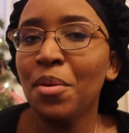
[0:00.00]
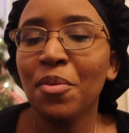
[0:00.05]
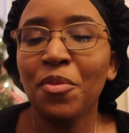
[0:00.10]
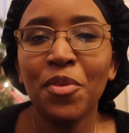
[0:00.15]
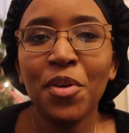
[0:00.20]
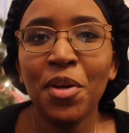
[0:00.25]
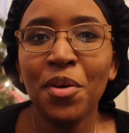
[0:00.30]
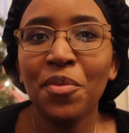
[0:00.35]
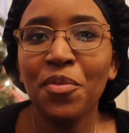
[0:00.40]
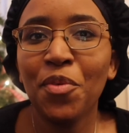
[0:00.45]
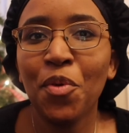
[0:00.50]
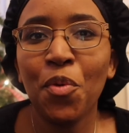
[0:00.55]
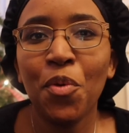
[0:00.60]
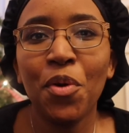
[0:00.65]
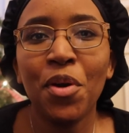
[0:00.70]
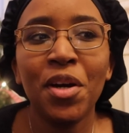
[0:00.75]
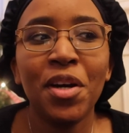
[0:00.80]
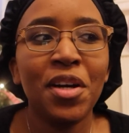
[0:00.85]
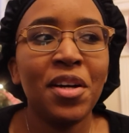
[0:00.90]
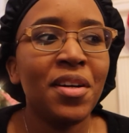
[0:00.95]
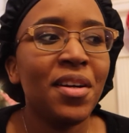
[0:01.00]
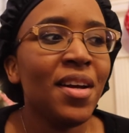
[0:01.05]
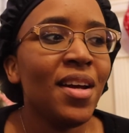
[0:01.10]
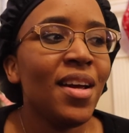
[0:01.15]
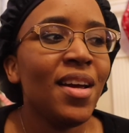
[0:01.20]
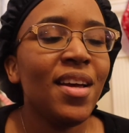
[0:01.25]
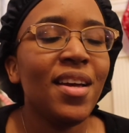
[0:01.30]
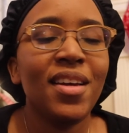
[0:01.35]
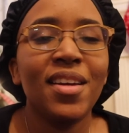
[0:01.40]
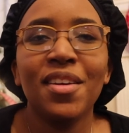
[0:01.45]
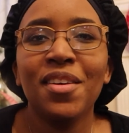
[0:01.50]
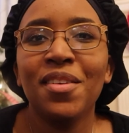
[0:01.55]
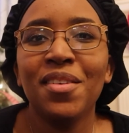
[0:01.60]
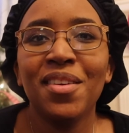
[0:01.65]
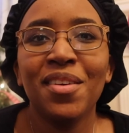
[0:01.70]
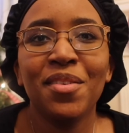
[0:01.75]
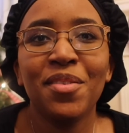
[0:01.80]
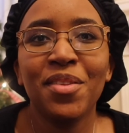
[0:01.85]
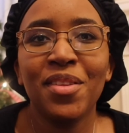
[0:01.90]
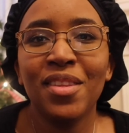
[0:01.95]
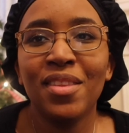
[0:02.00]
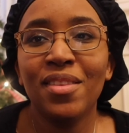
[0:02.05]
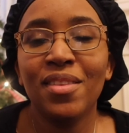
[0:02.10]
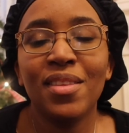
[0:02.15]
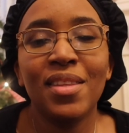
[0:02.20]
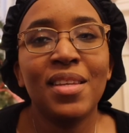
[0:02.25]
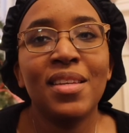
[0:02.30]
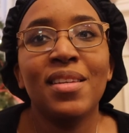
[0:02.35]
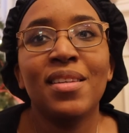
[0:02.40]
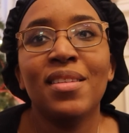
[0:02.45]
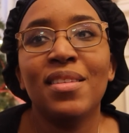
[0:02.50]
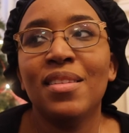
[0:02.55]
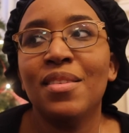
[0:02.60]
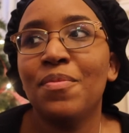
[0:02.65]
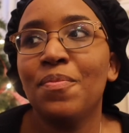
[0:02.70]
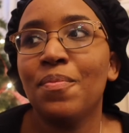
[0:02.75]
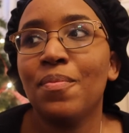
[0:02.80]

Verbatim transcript: foot forward, you know, these